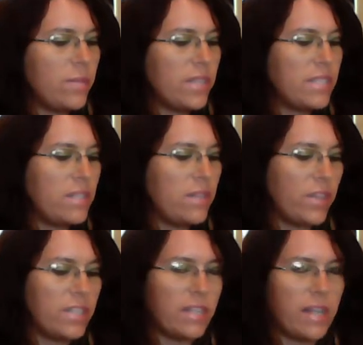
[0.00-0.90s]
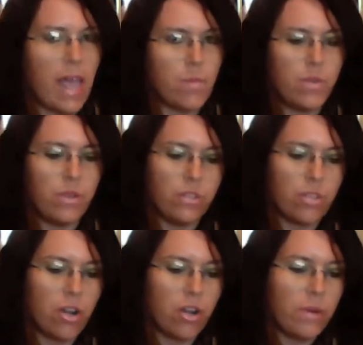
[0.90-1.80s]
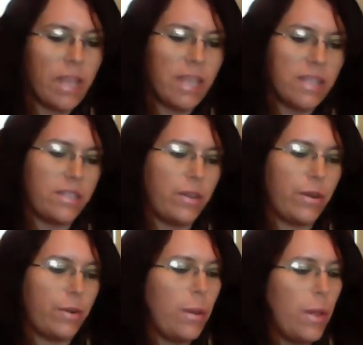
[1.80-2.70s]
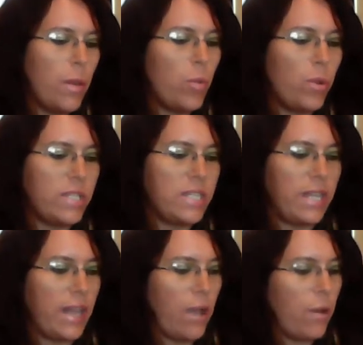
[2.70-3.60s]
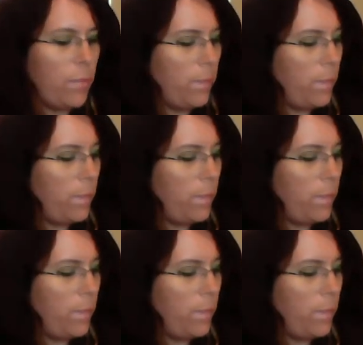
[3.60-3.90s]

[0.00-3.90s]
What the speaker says: something significant is going to happen on this car ride because they're pointing it out.